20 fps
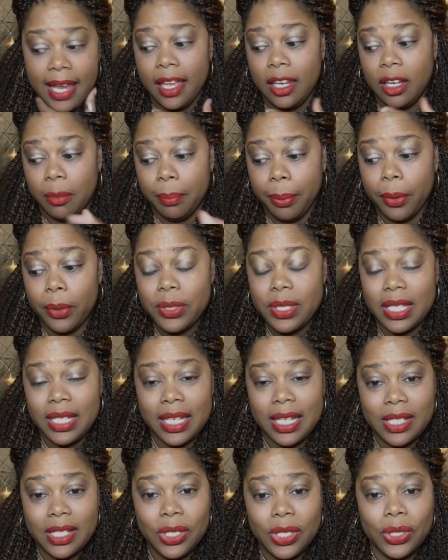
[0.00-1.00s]
And the person
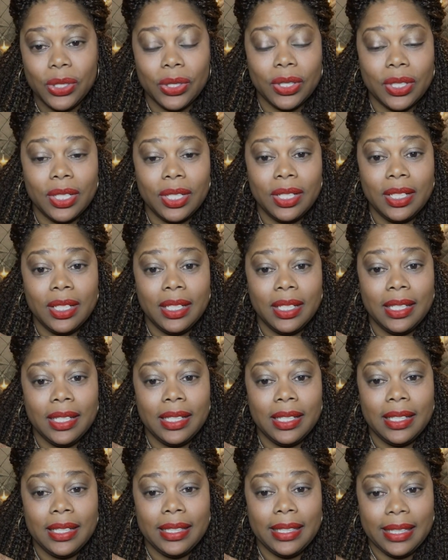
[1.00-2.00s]
that took
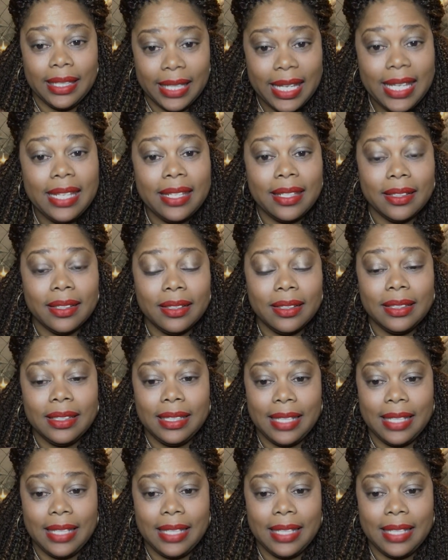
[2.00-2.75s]
Lila,